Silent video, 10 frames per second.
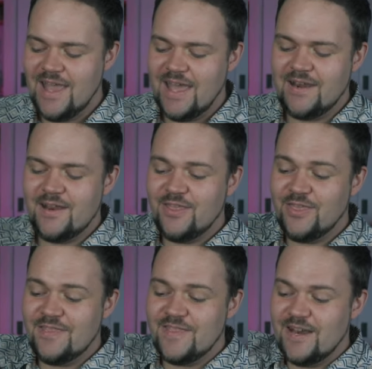And another
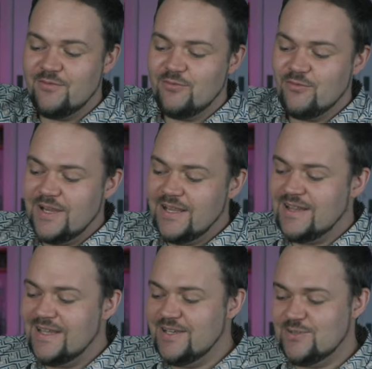thing that I
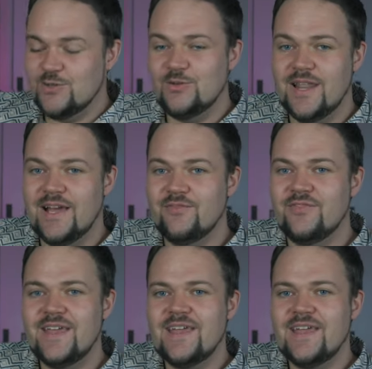really do love